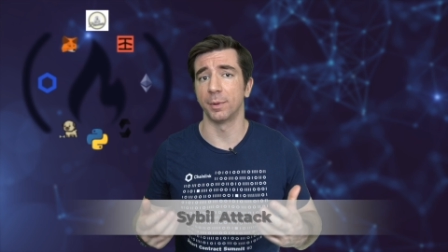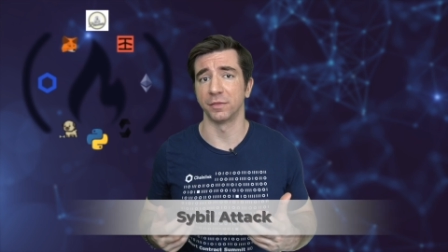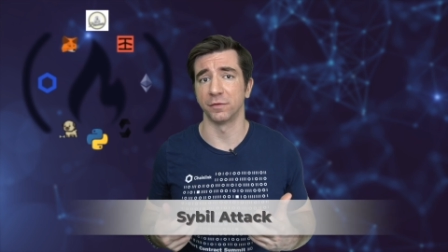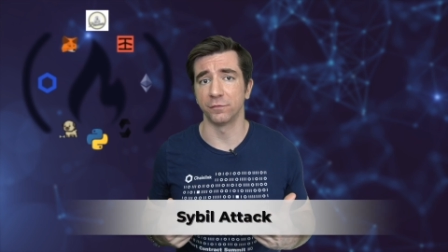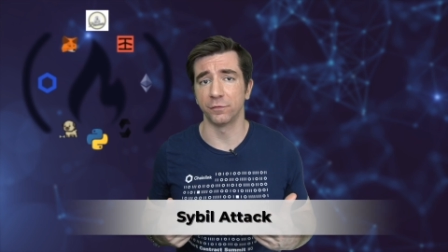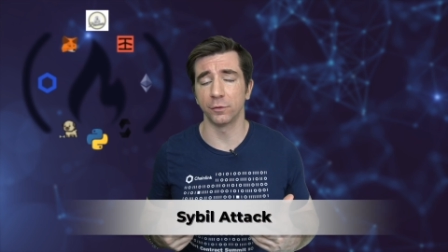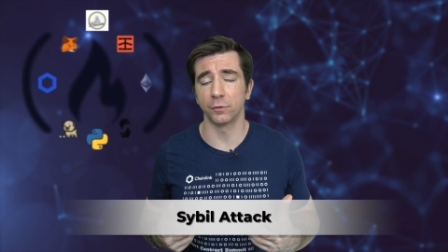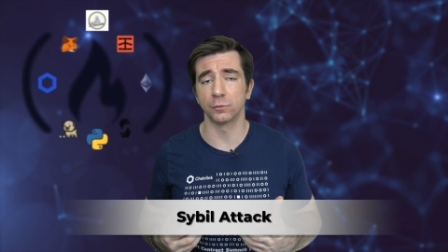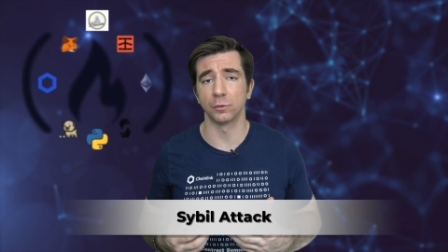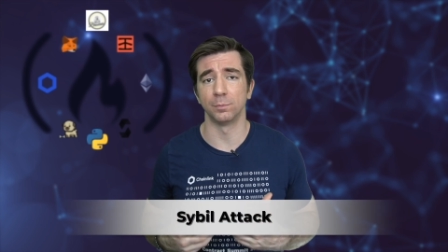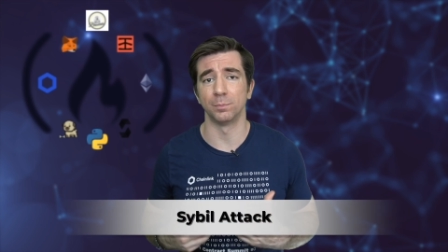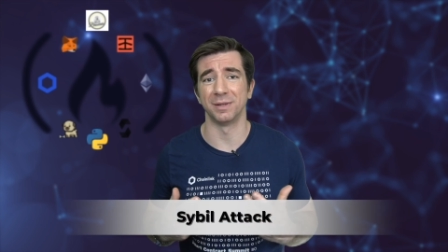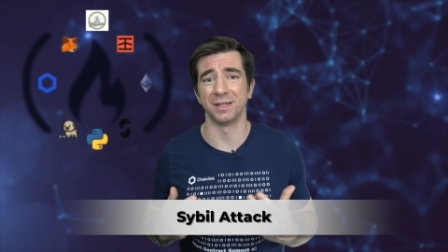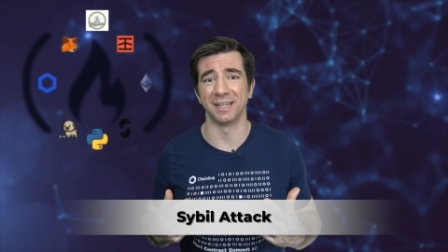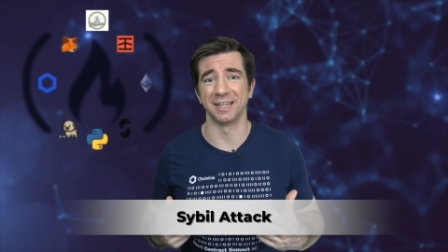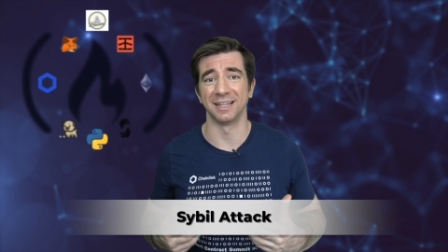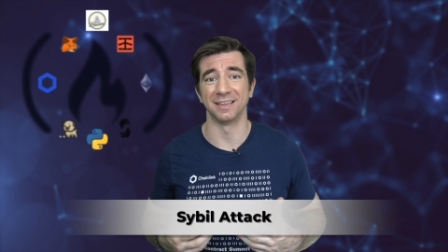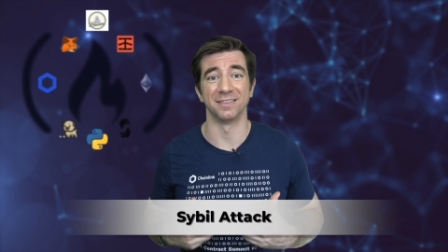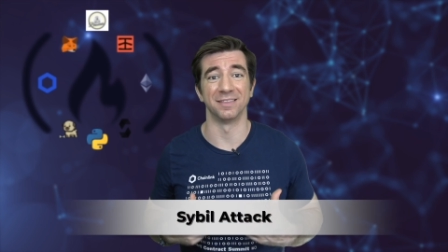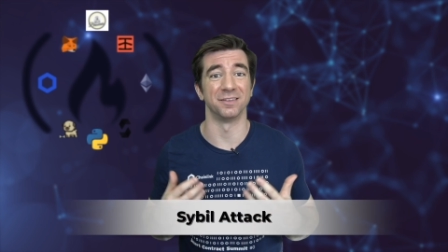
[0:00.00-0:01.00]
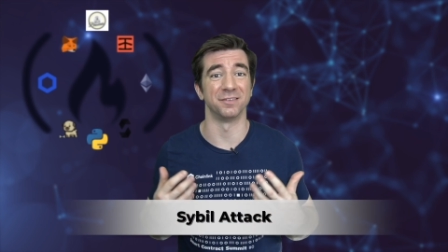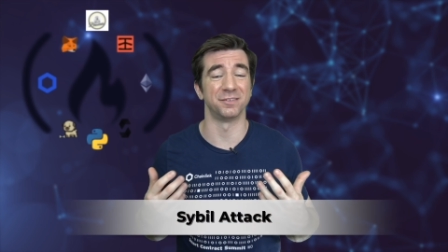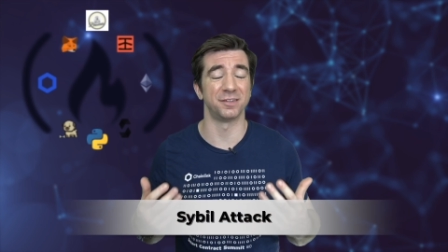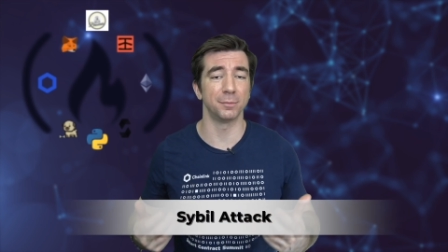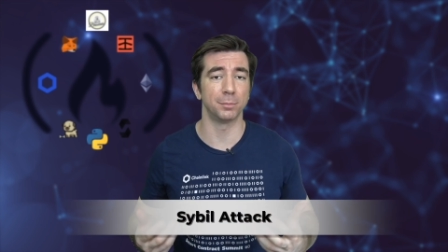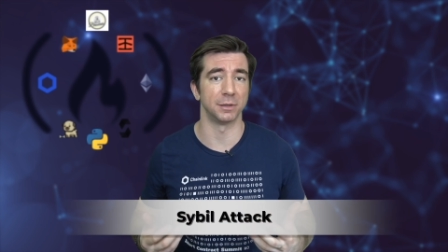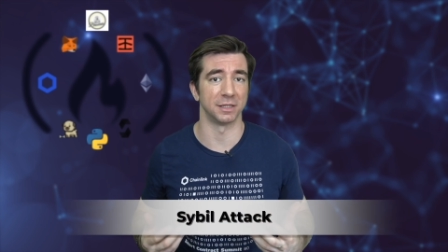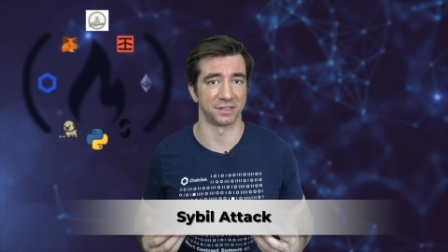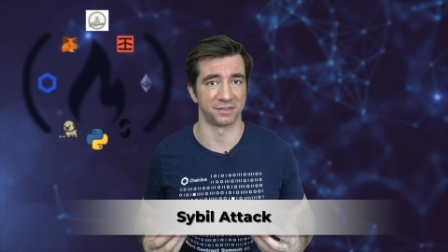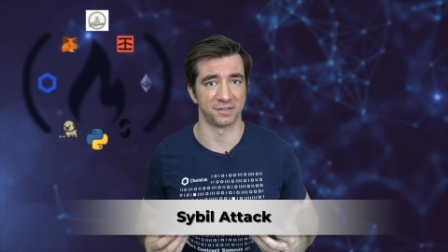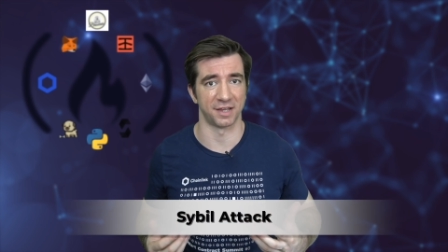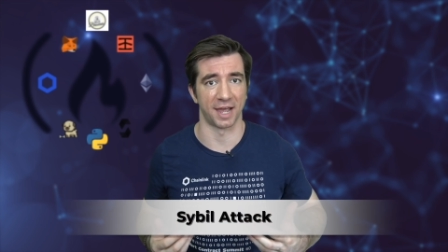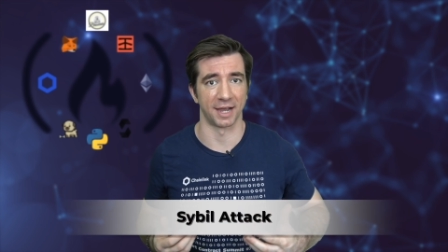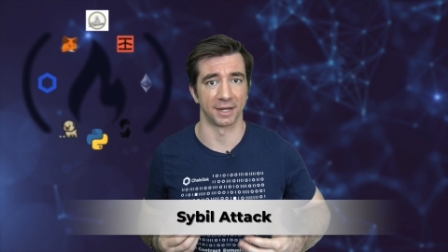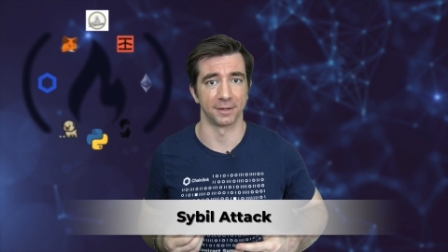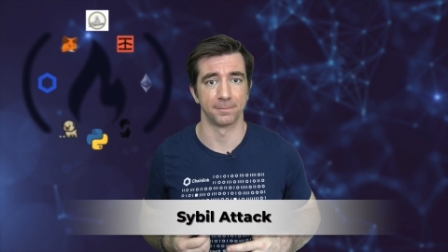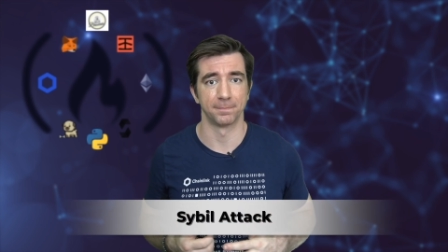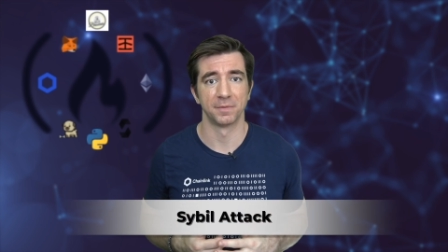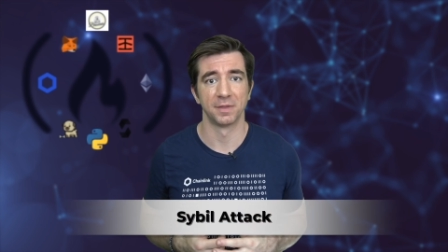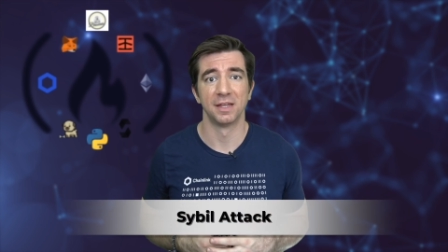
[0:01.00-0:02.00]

the first one being the Sybil attack.